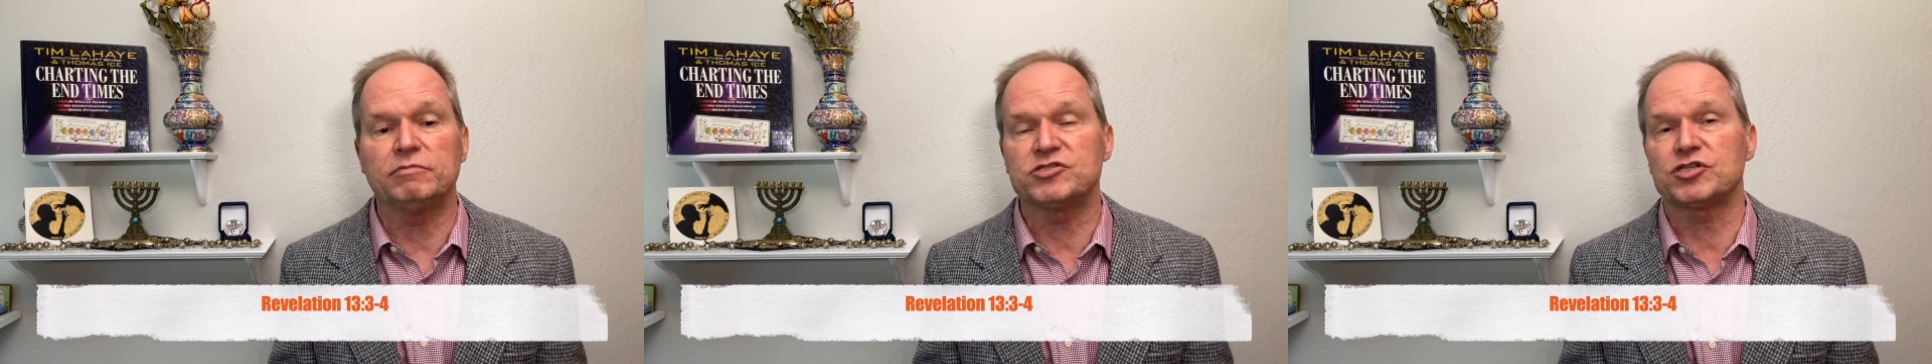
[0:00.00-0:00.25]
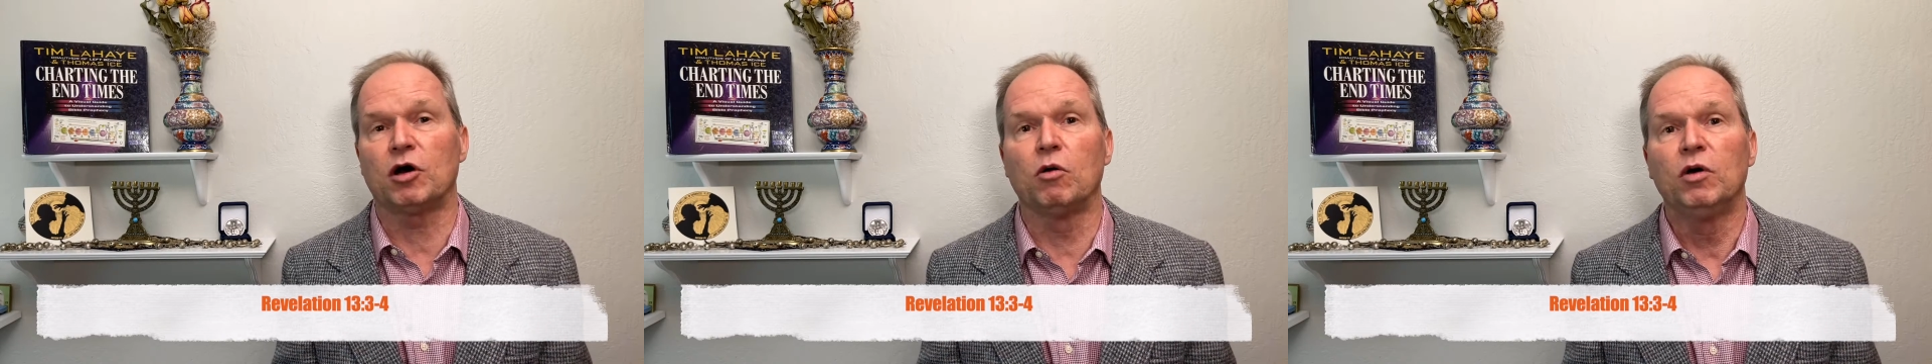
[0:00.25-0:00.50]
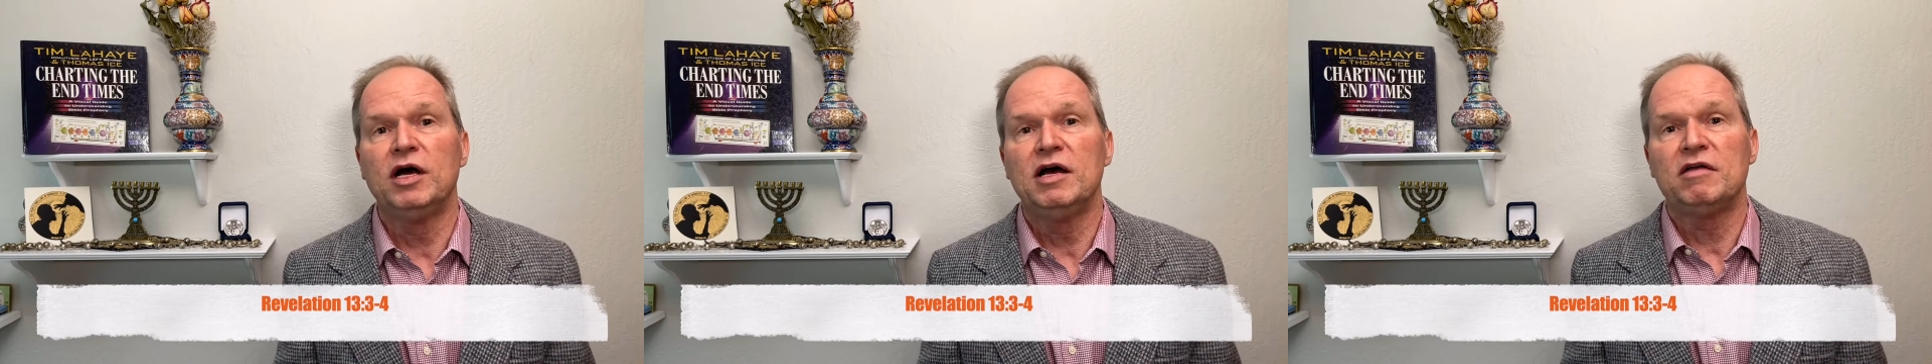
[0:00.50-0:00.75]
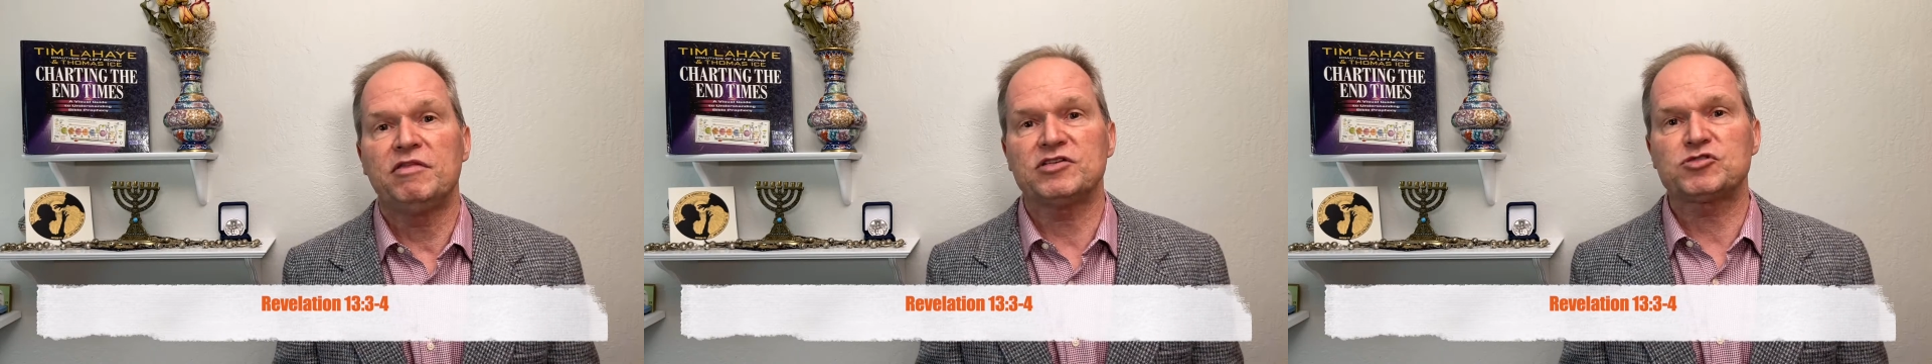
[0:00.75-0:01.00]
So
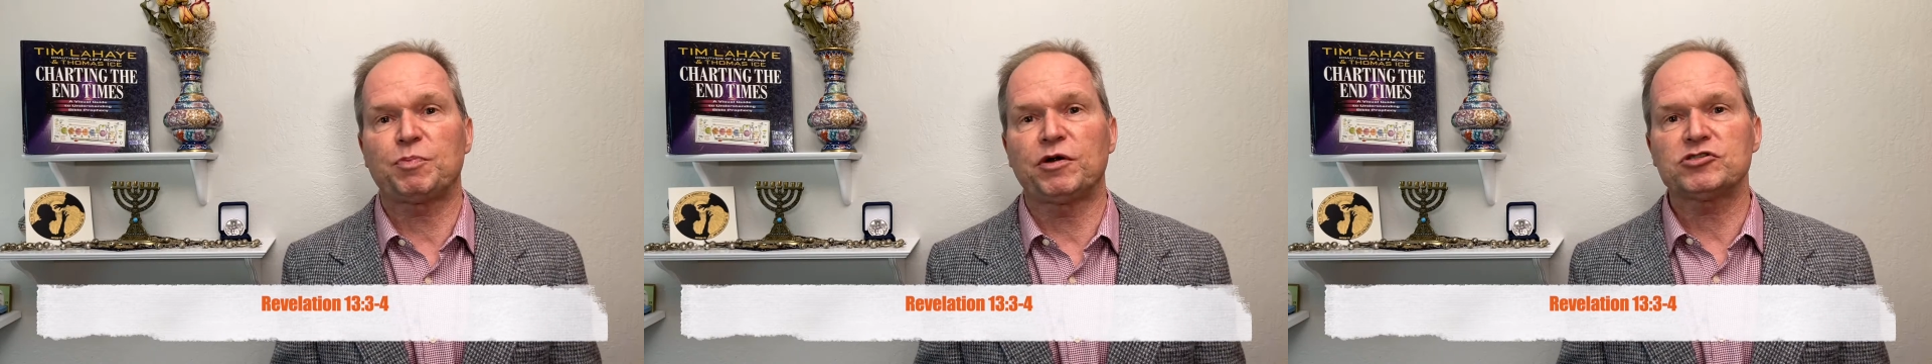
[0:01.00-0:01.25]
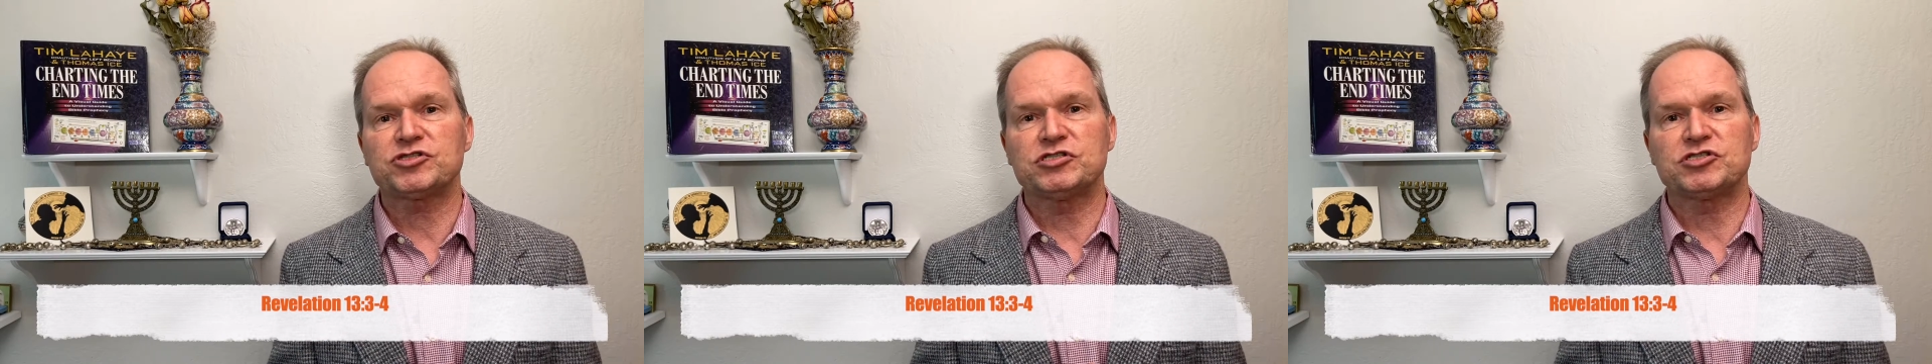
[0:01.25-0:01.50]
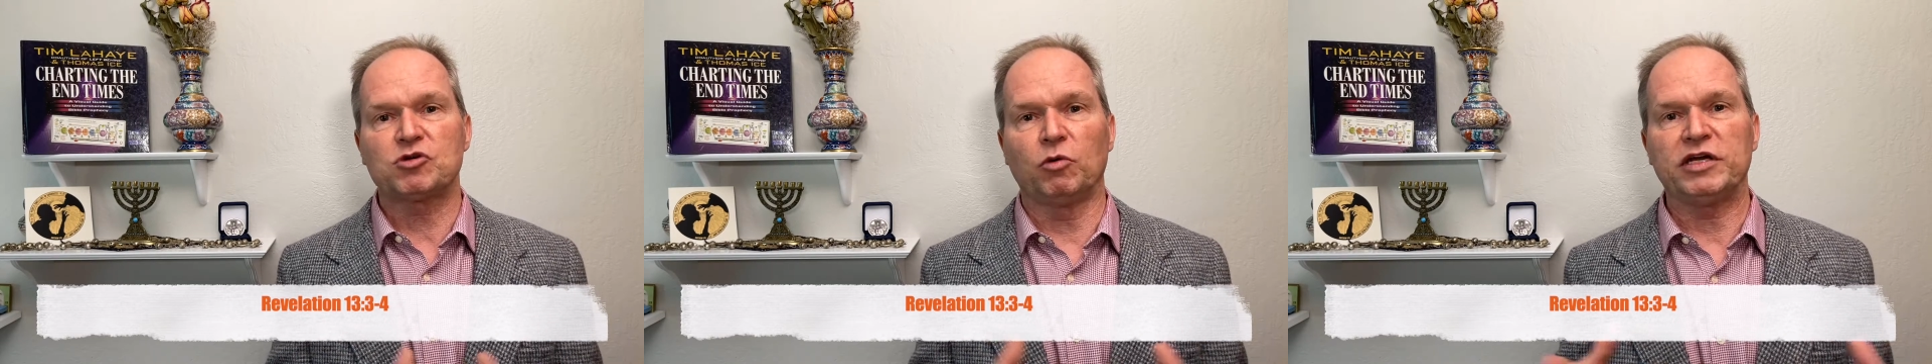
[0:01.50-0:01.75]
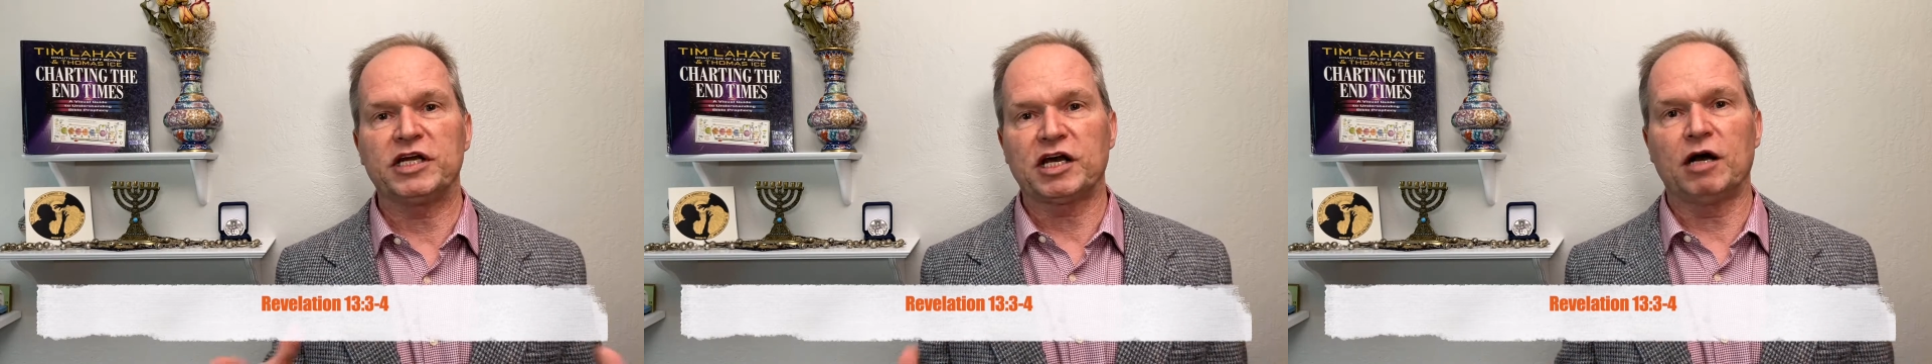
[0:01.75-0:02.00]
this person's
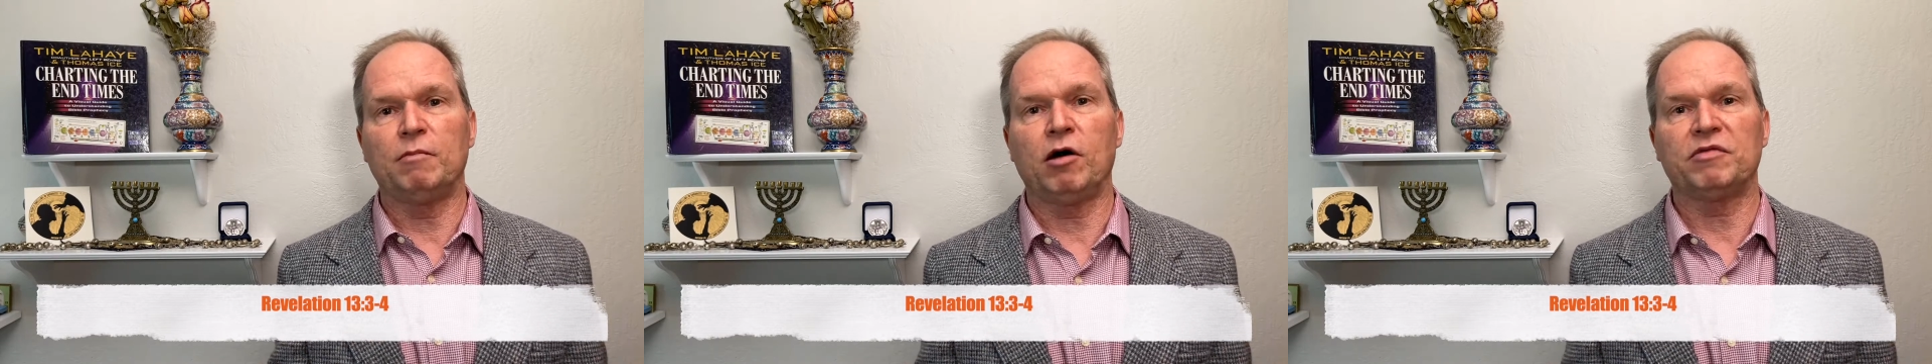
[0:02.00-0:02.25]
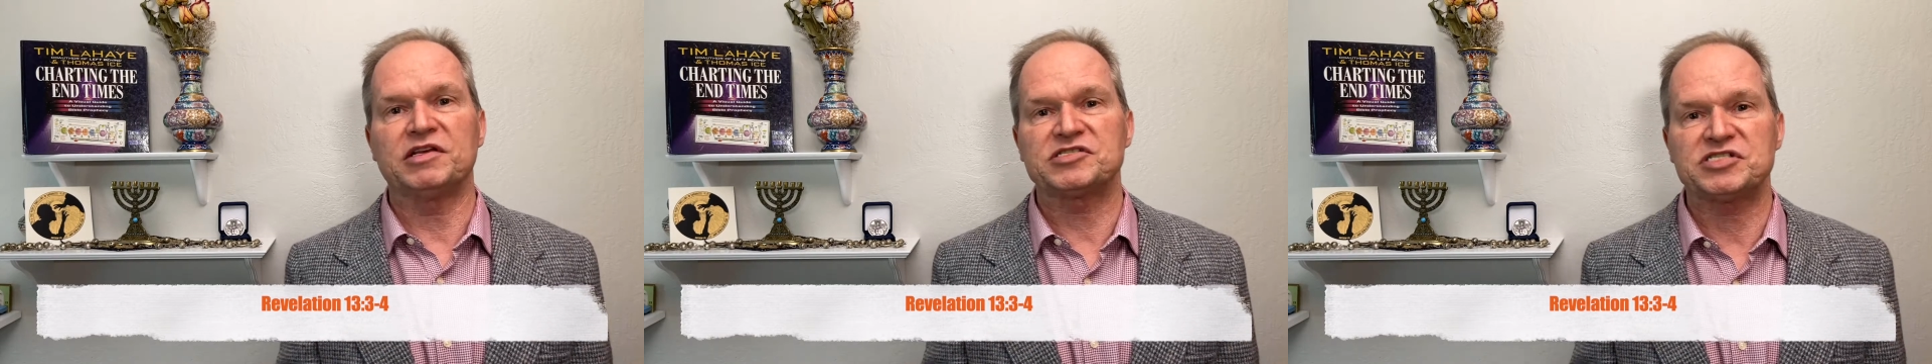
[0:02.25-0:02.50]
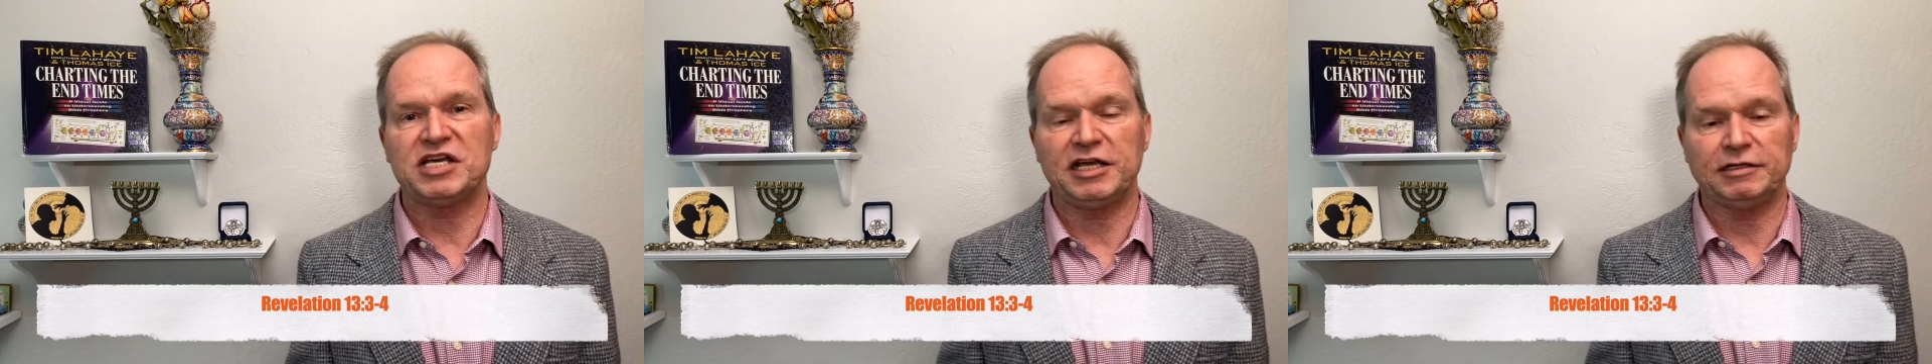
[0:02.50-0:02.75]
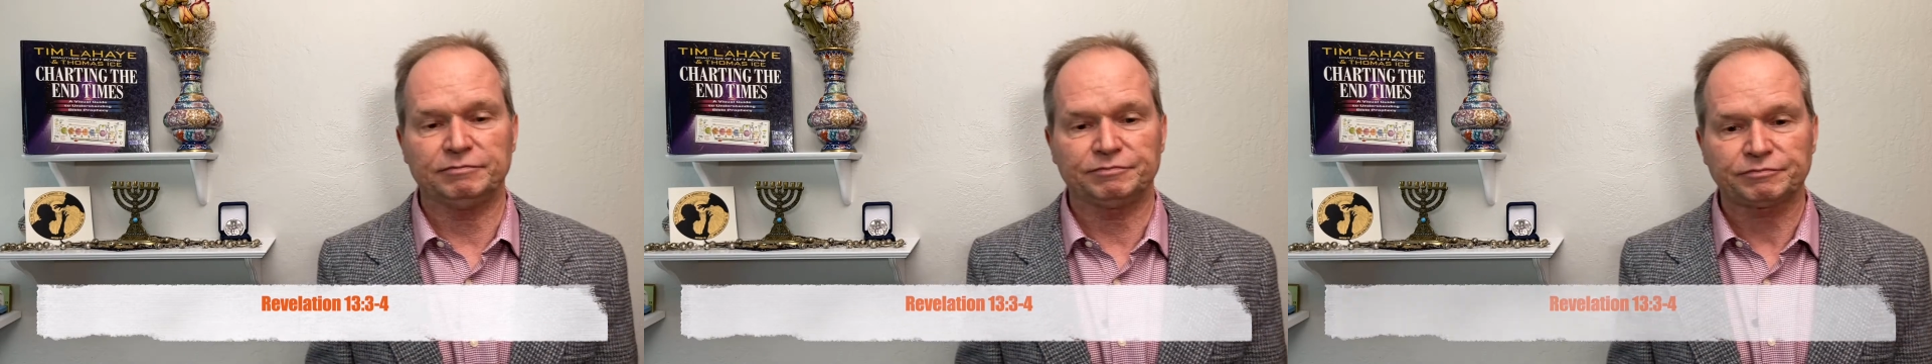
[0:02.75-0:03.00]
going to come on the scene.